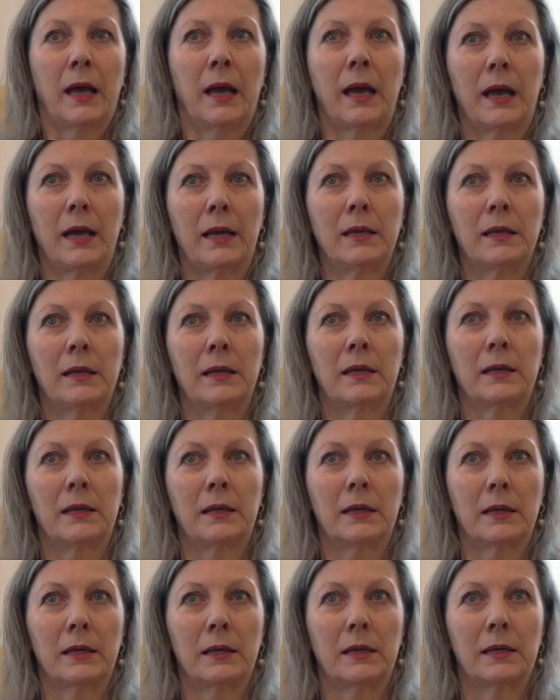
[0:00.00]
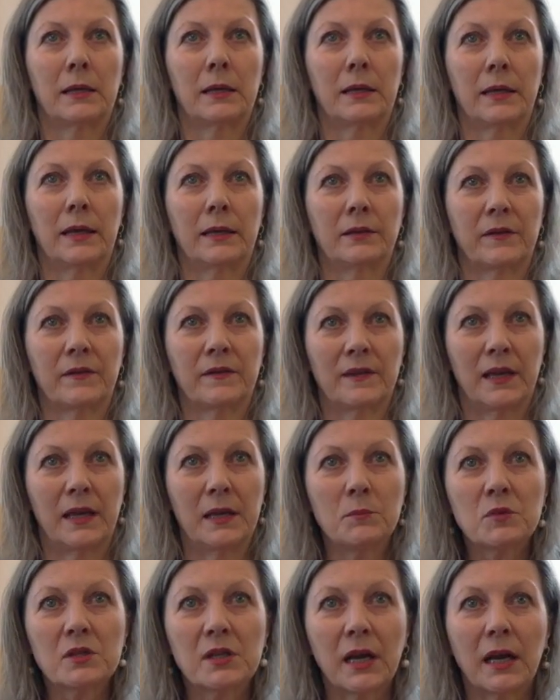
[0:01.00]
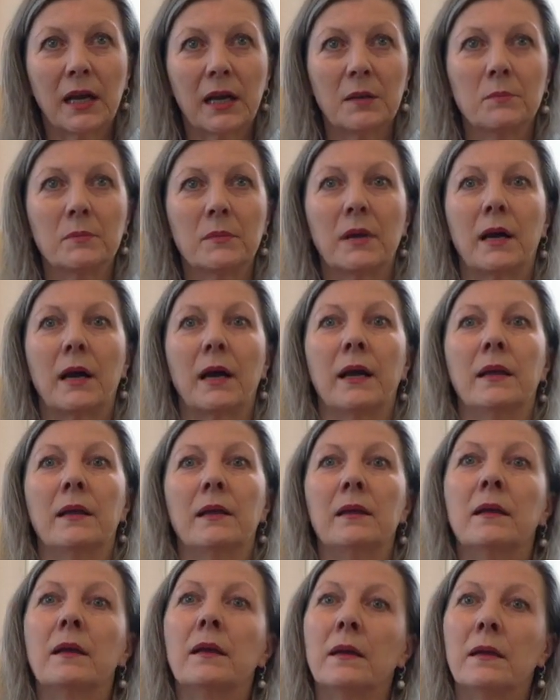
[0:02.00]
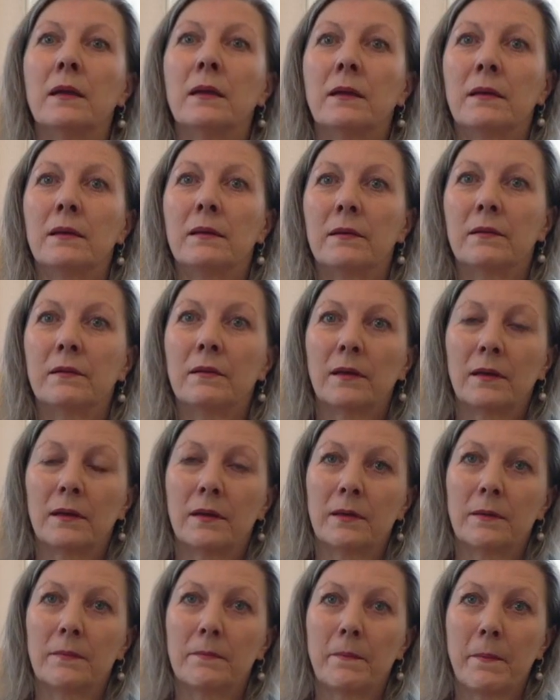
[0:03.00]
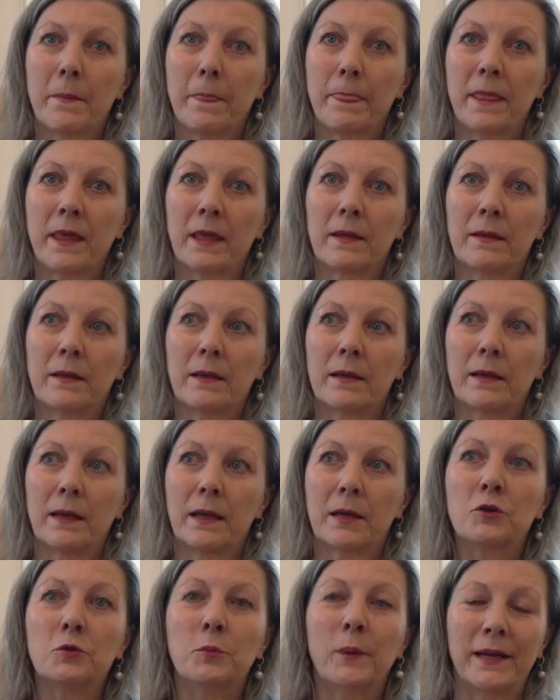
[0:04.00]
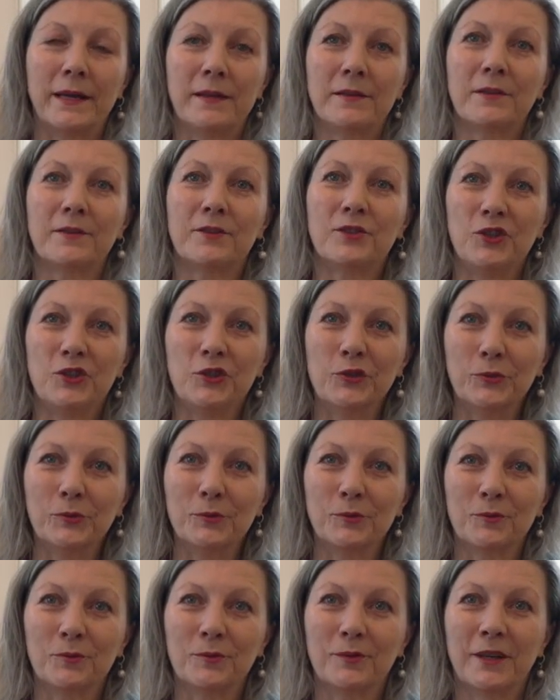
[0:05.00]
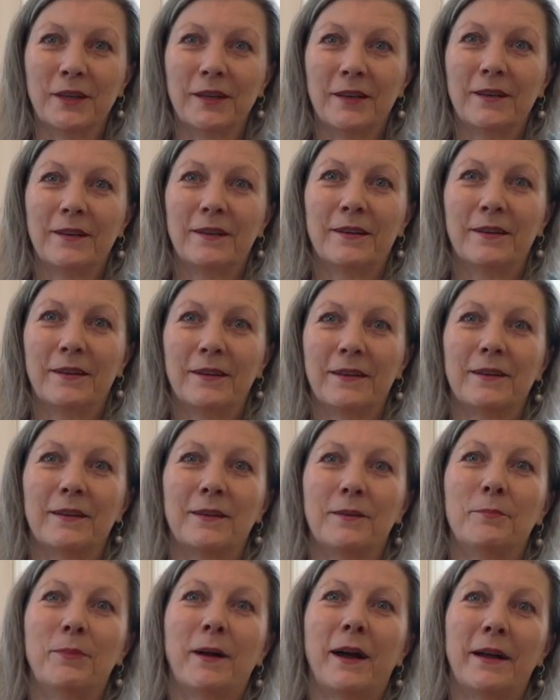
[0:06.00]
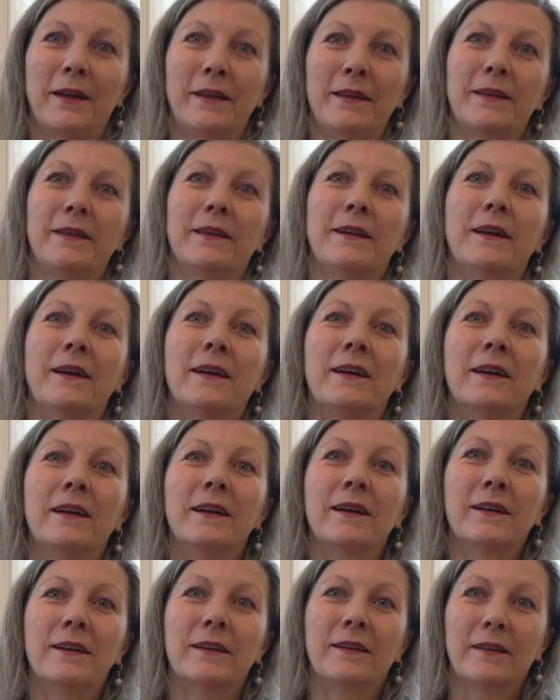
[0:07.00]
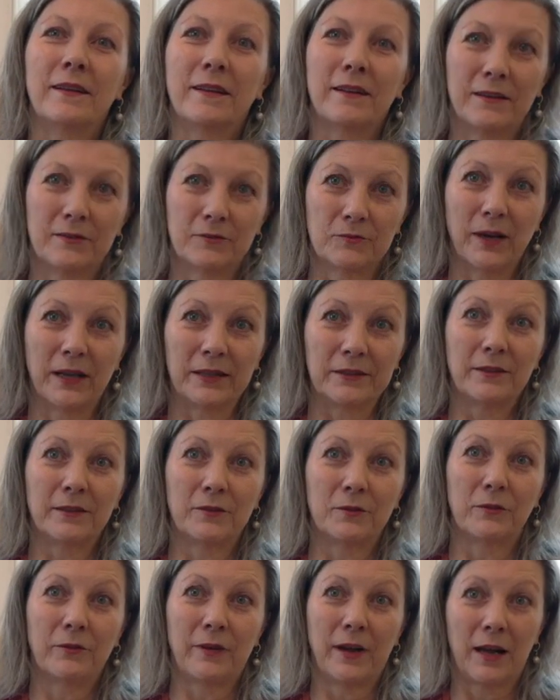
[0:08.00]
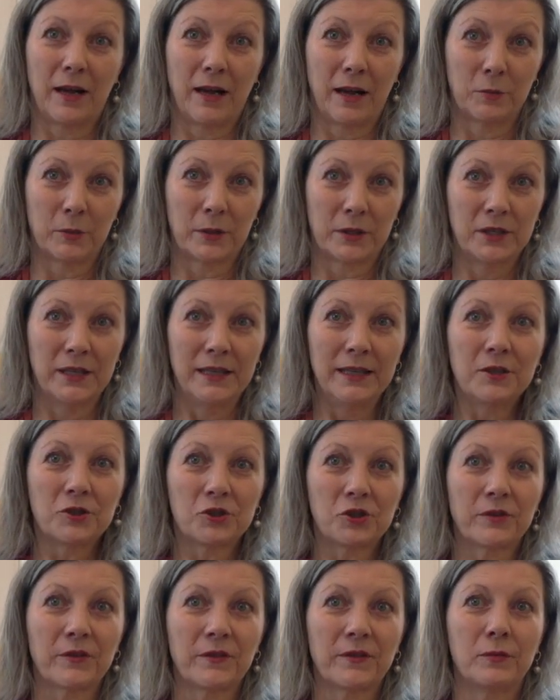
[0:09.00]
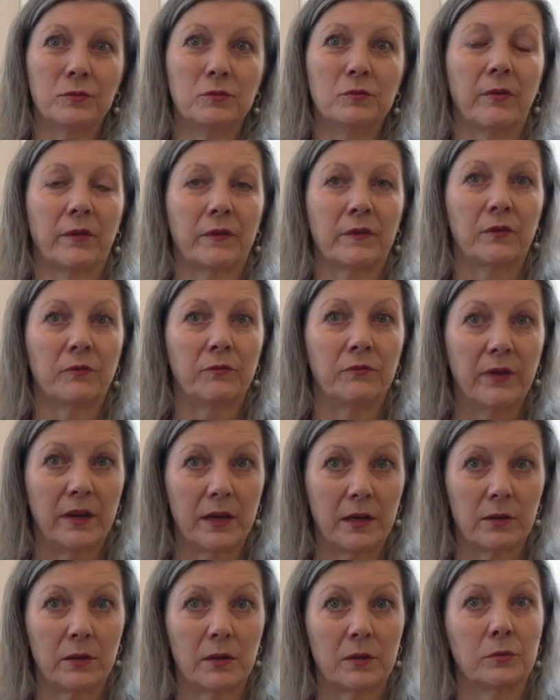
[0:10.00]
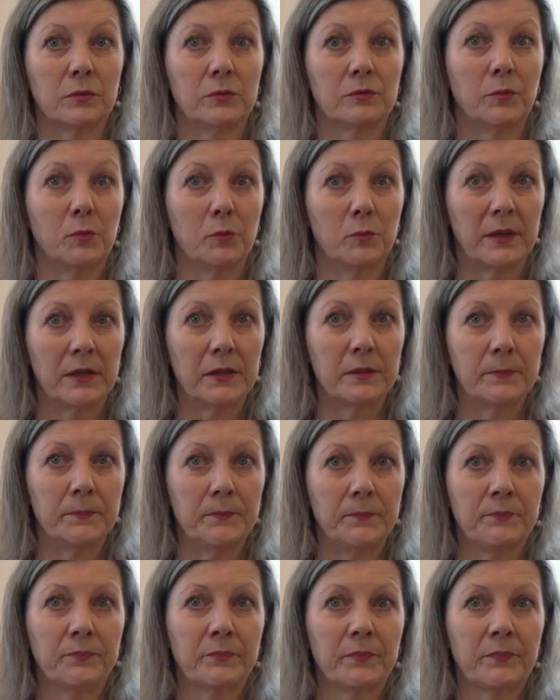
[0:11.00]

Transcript: I uh, at the same time I um, acquainted Jung uh, by uh, one of our teachers, who was a very good woman.